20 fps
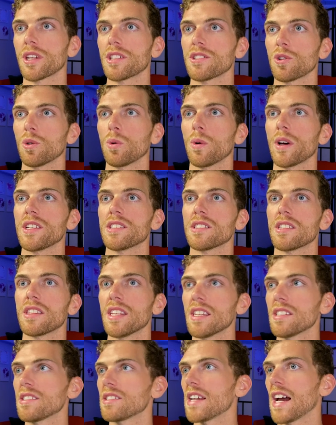It's always
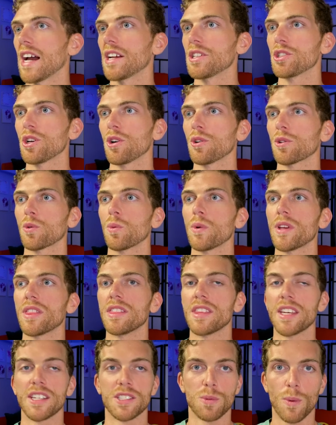this dad joke
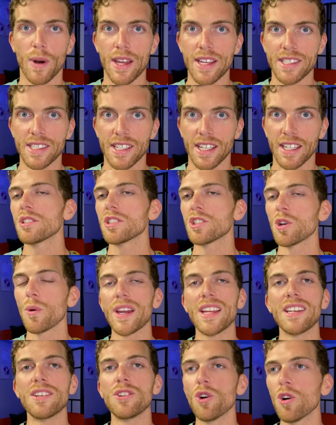with this rating. So
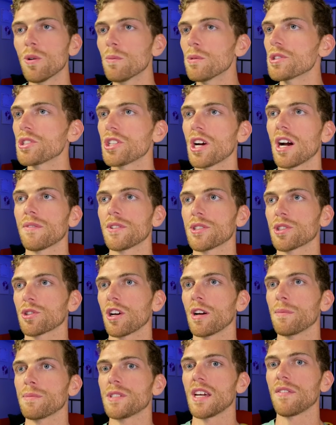in normal
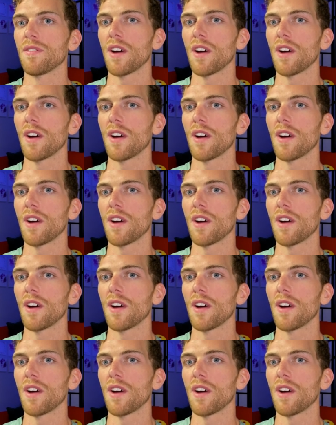JavaScript, if